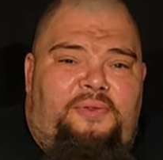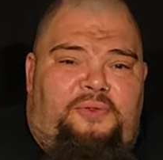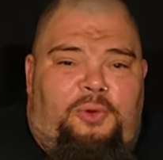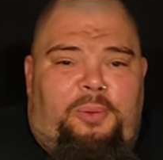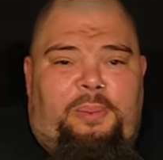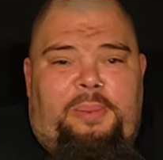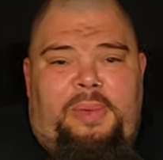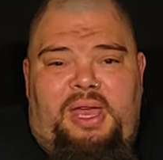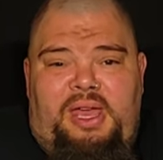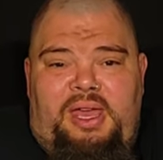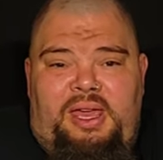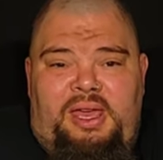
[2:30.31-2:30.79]

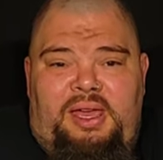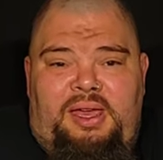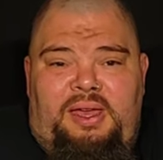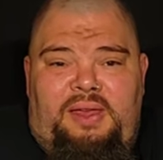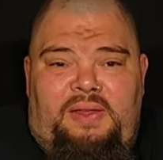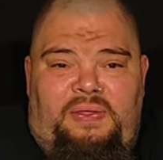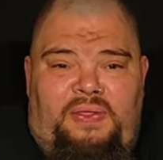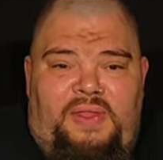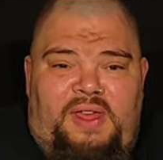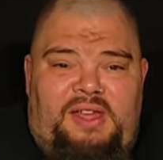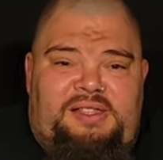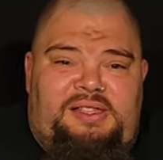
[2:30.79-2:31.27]
For
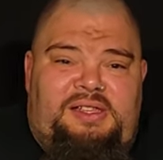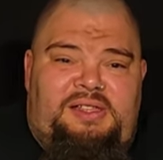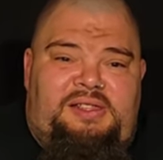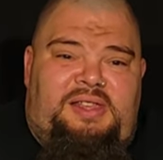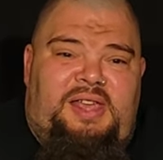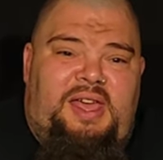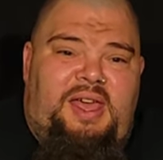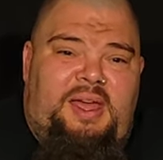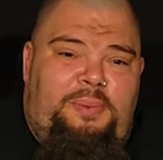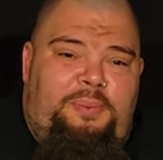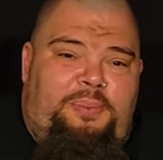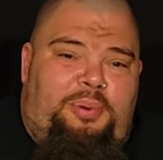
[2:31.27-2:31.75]
me, that's a
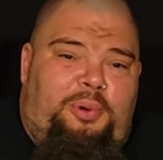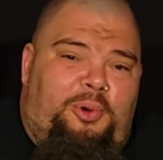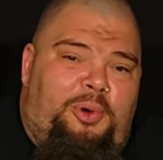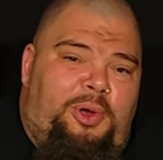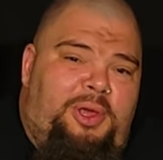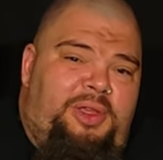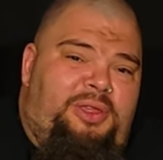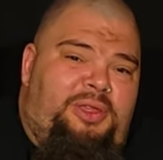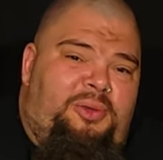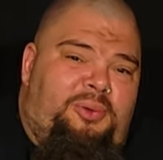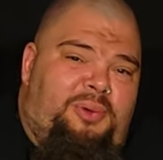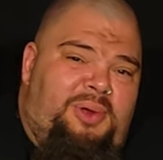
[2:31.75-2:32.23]

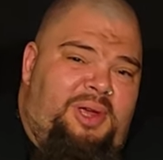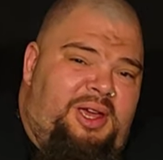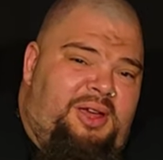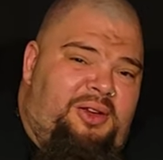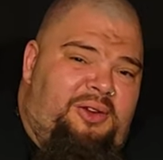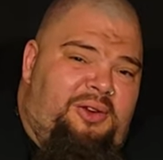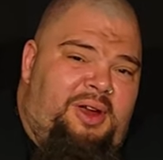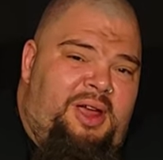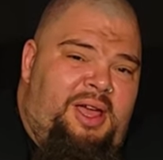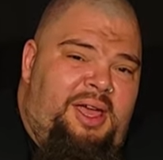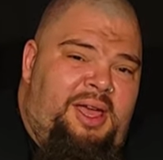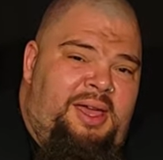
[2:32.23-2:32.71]

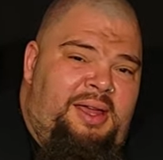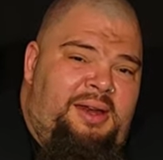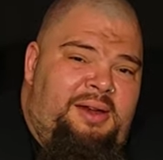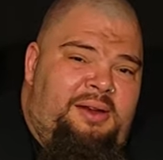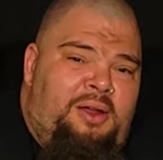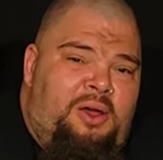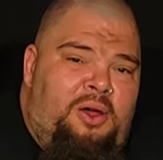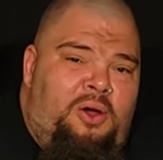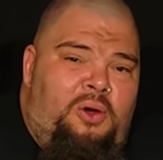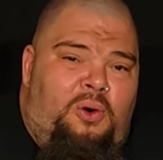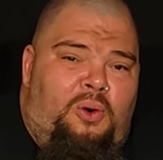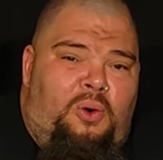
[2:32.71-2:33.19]
10.3
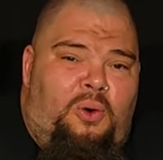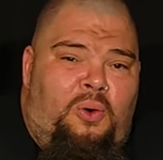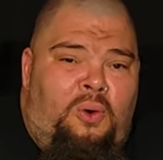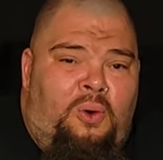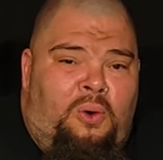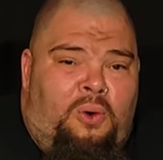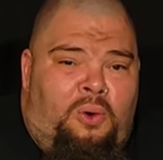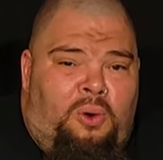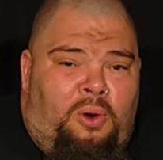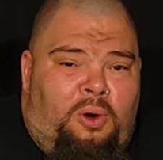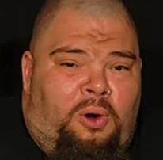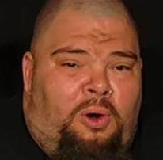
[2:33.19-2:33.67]
grain
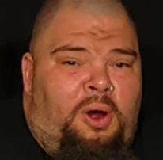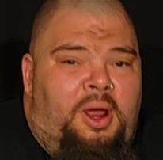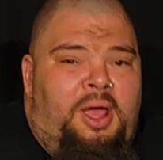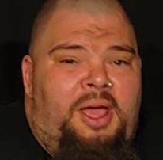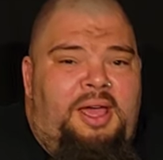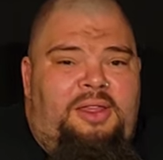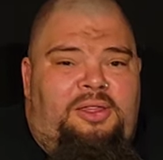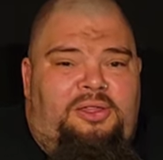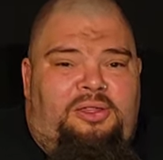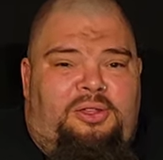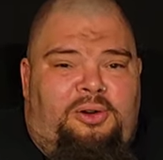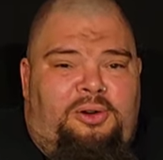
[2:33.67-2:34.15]
or
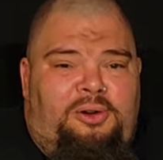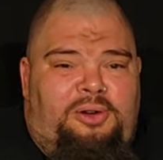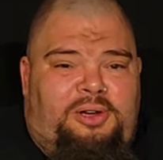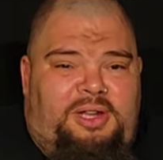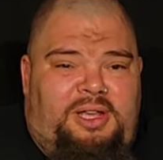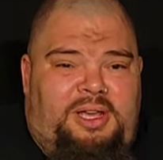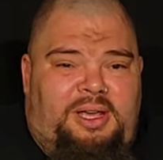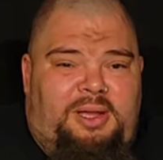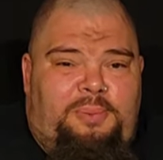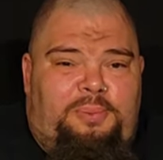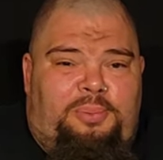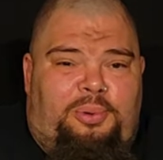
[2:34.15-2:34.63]
a
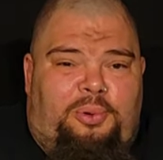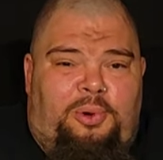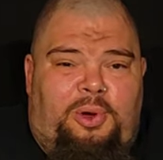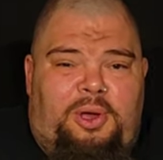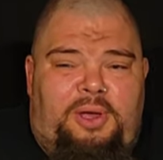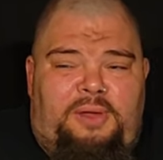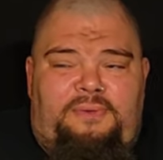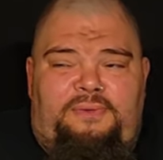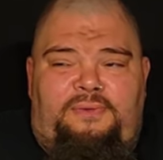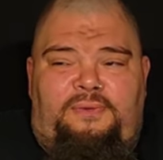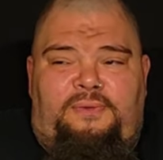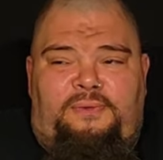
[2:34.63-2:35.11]

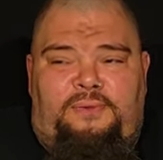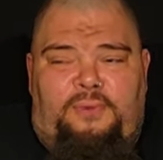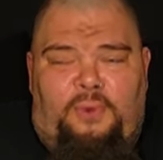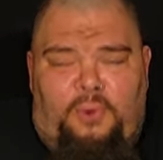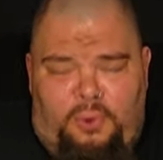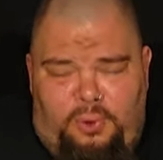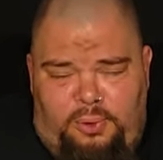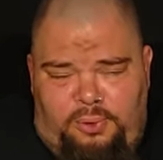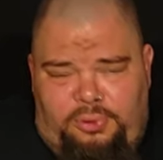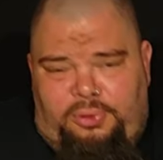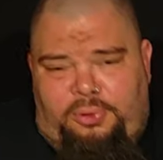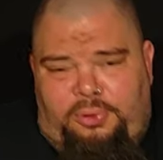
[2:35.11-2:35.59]

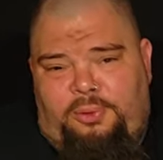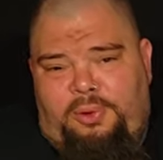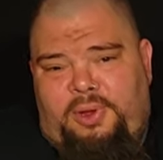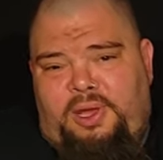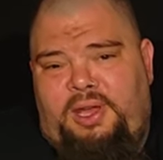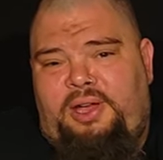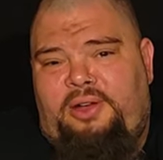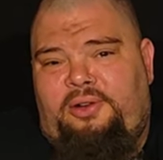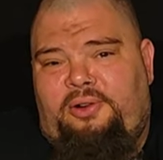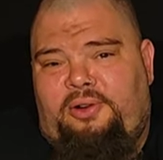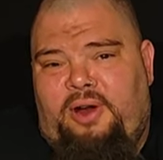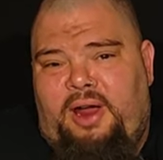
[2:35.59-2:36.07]

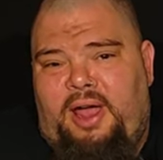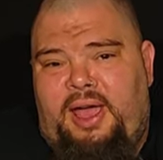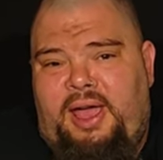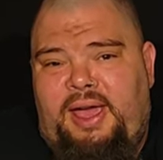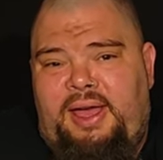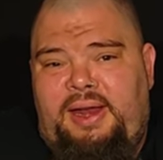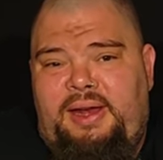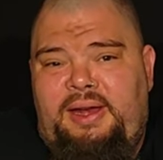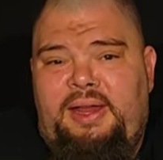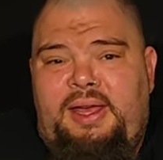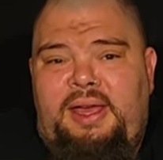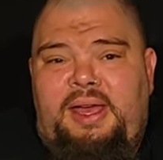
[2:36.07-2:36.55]
13.43
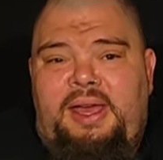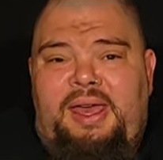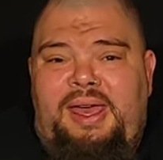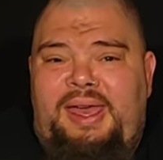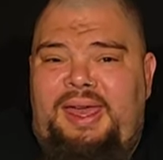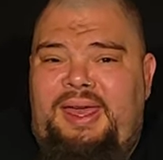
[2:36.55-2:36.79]
grain